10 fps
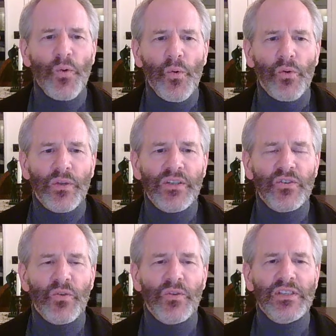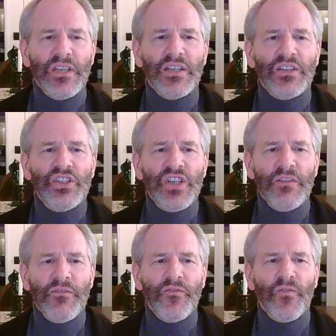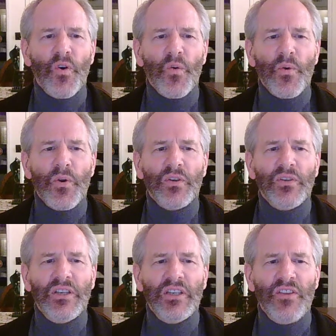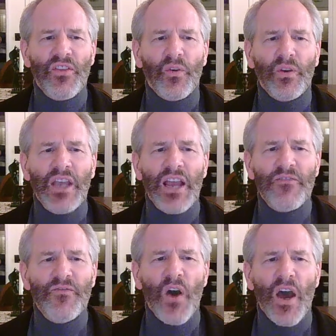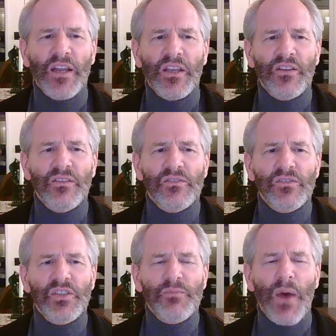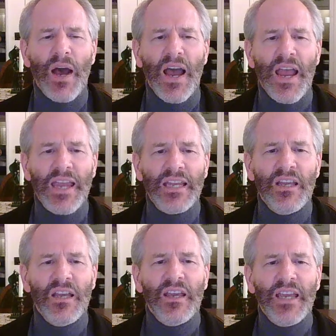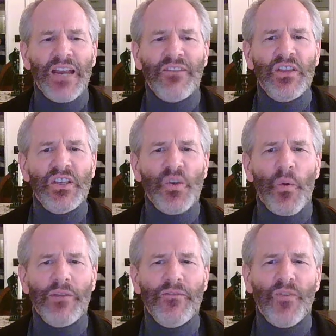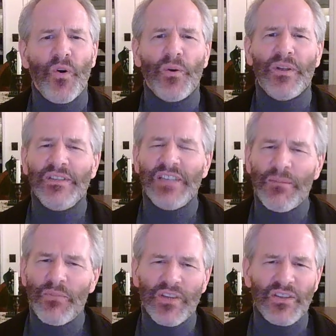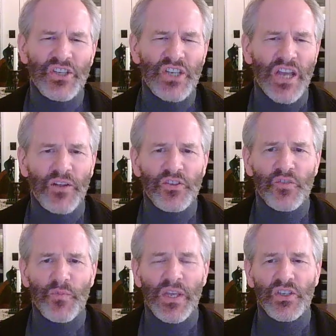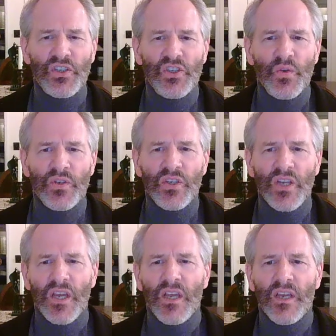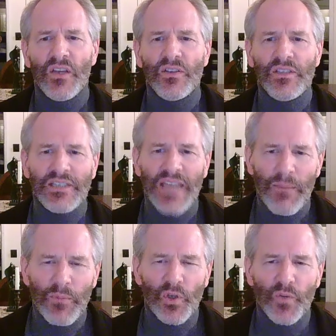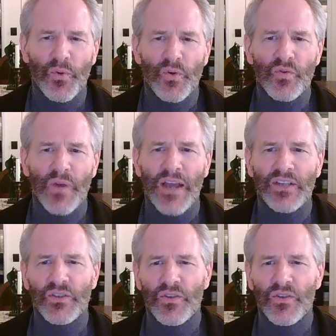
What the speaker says: old. And so this kind of chin forward, kyphotic spine, everything's going forward. And same thing, the challenges of being a student, scapular protraction,